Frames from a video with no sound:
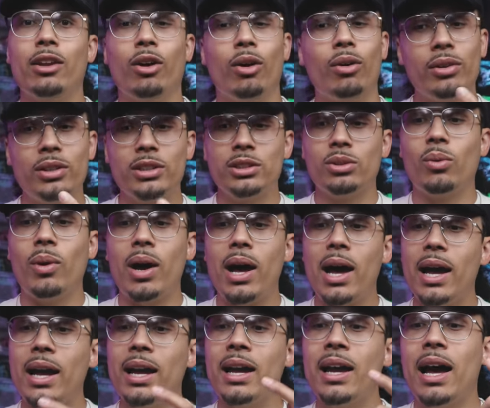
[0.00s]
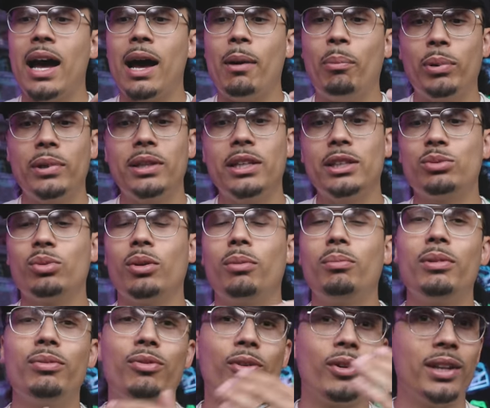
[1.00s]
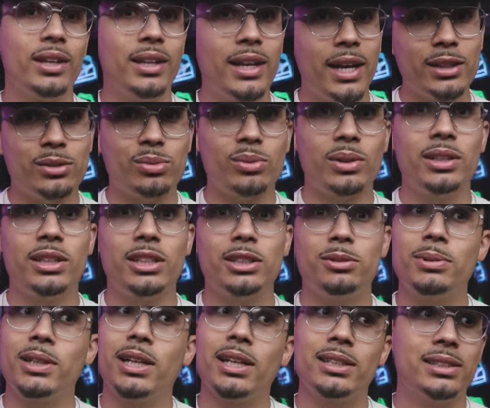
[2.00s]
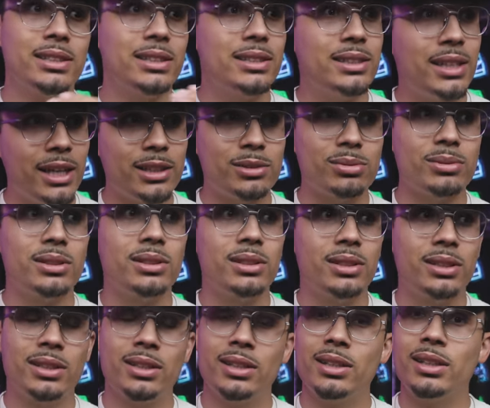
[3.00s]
And the only reason why I put this one before the next one is because this next one